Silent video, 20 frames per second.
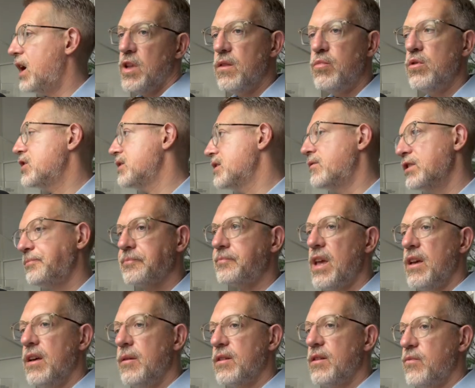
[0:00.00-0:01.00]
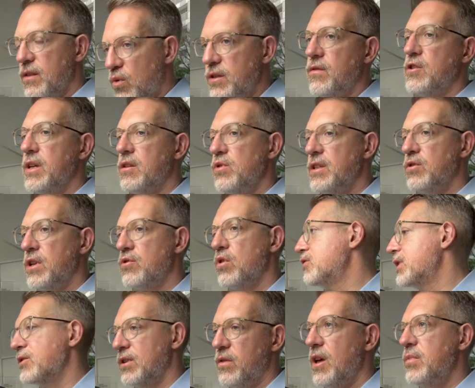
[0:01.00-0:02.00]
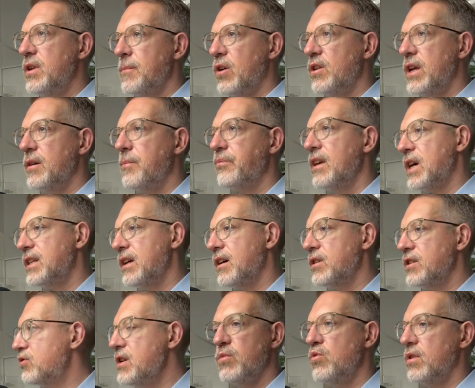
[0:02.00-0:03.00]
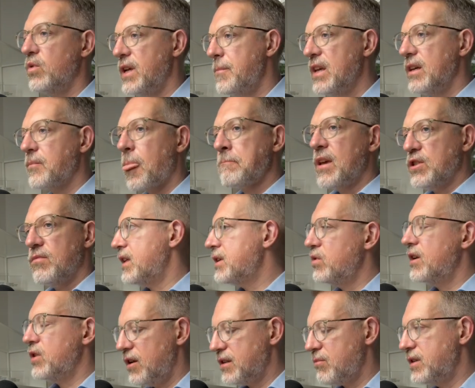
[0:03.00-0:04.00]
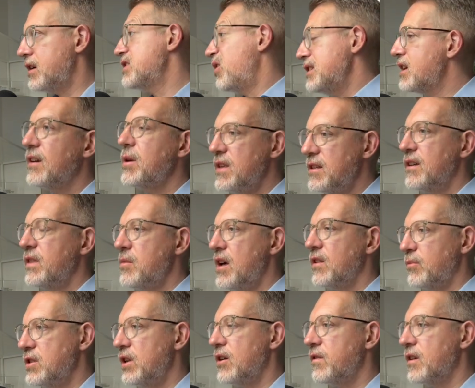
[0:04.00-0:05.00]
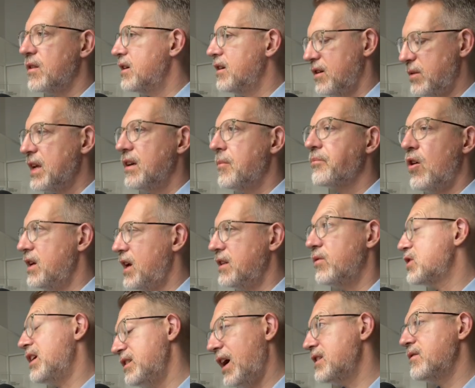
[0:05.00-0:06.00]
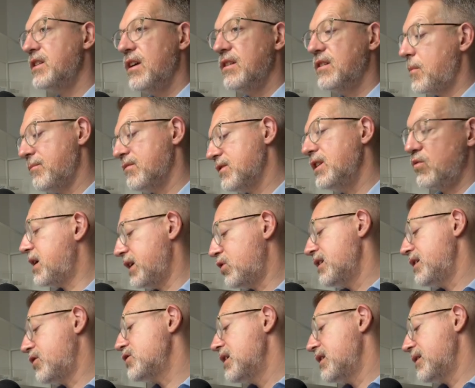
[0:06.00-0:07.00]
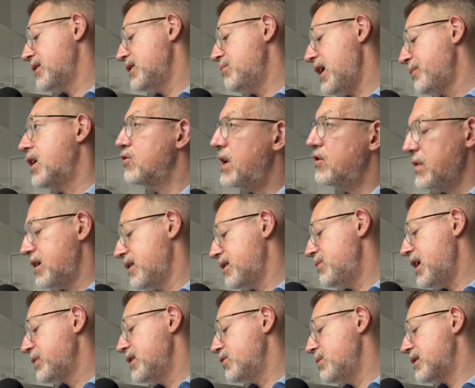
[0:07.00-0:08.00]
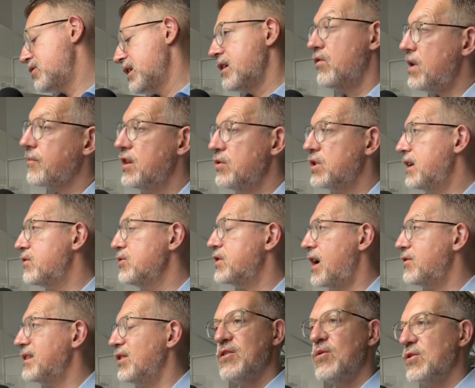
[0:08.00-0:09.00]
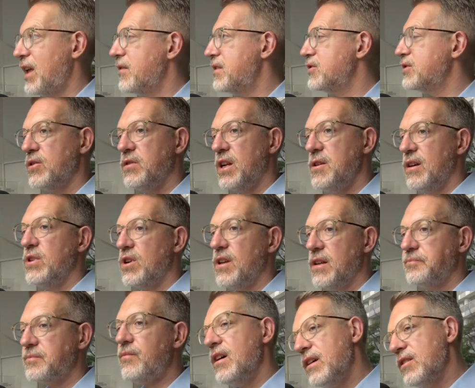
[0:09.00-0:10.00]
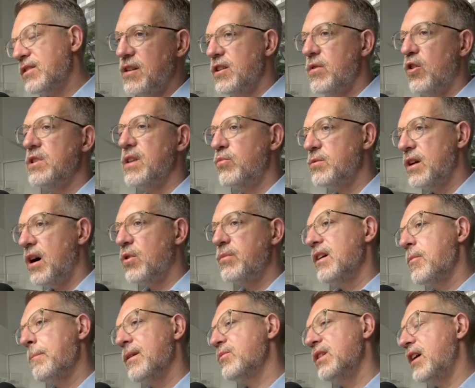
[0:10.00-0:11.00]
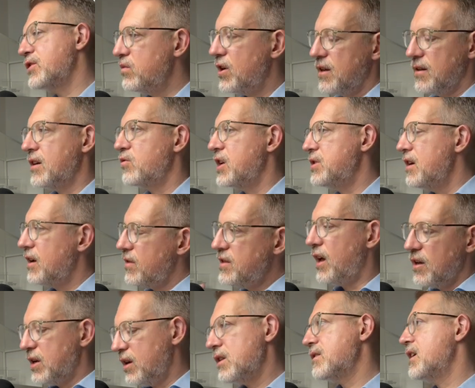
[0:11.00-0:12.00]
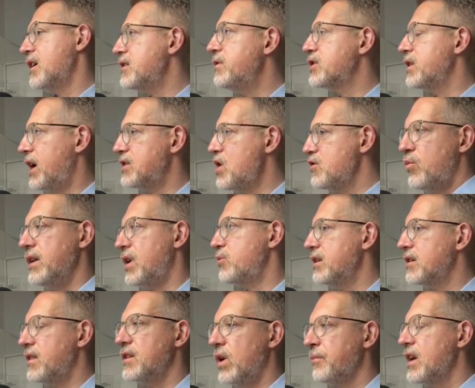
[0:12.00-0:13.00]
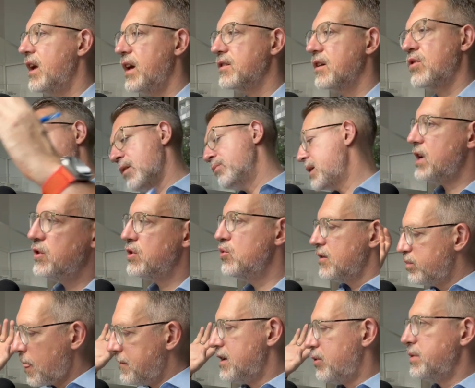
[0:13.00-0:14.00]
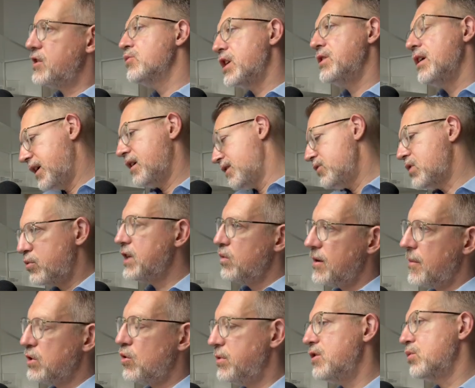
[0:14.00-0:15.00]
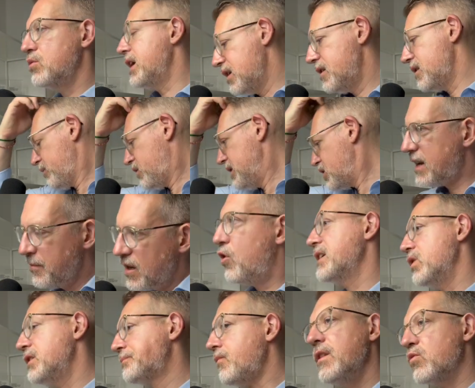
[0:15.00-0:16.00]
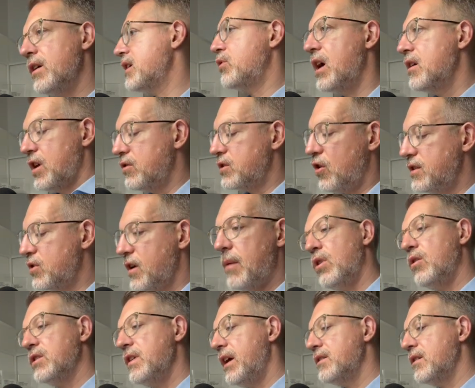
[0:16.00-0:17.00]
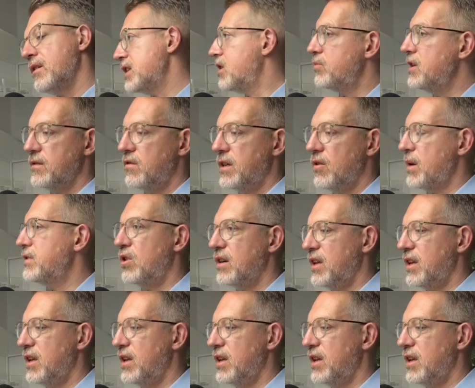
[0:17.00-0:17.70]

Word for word: Well, these specialized tools are built specifically for patent drafting. They're not just general chatbots that can do a bit of everything. Makes sense. And one important distinction they talked about was uh, the deployment model. So basically, whether the tool is cloud-based or local. Okay, so with cloud-based, your data is processed on someone else's servers, right?